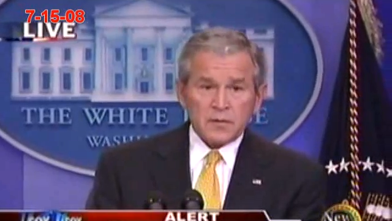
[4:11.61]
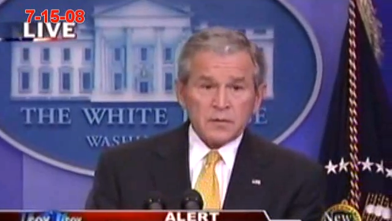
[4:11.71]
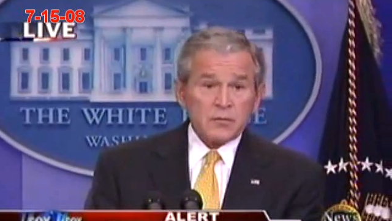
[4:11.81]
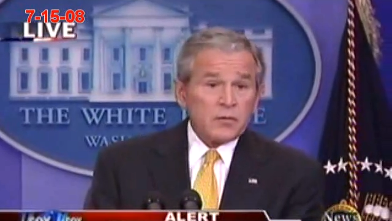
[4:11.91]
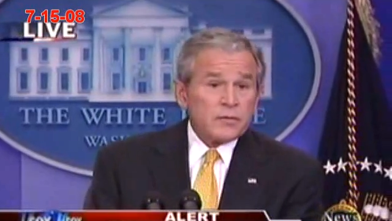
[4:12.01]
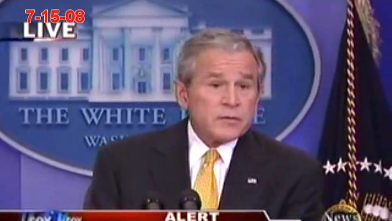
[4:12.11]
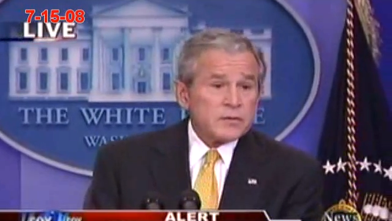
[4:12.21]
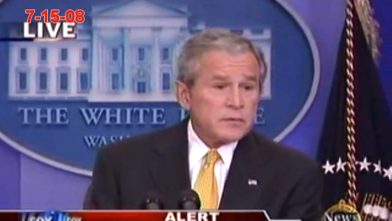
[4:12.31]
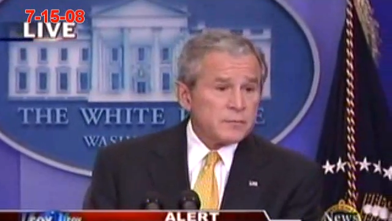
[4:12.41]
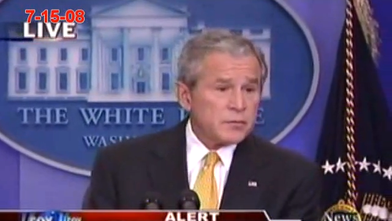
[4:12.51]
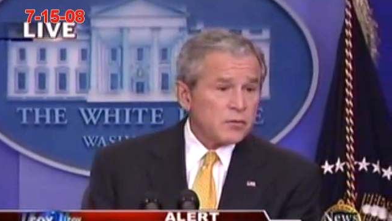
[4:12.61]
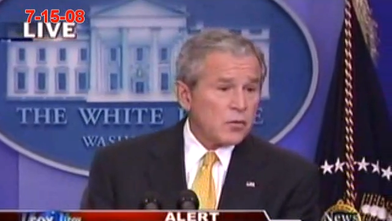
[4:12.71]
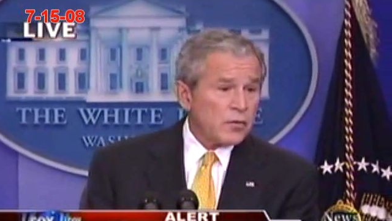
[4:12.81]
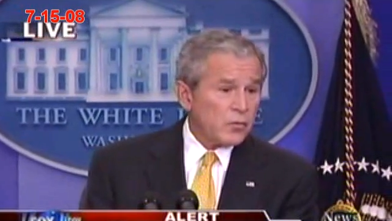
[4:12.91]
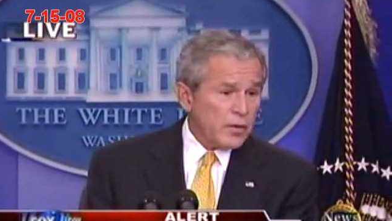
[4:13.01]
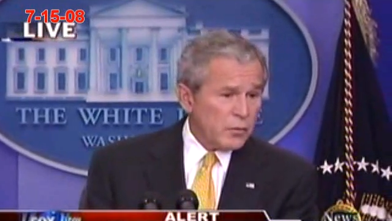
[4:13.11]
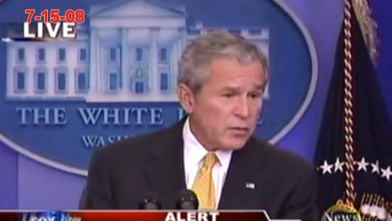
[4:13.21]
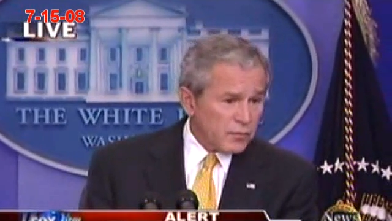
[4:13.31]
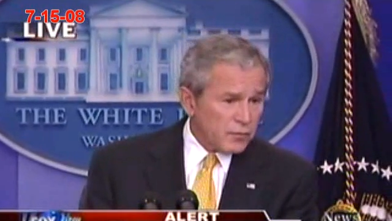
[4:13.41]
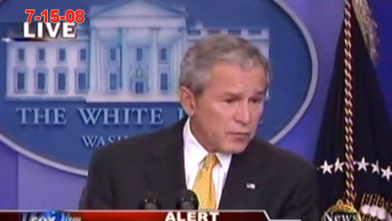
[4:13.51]
The growth is slower than we would
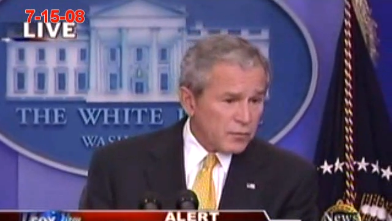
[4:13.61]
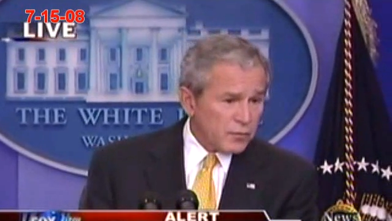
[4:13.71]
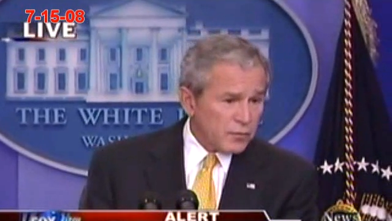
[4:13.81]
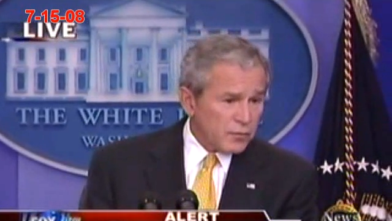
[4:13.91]
have liked.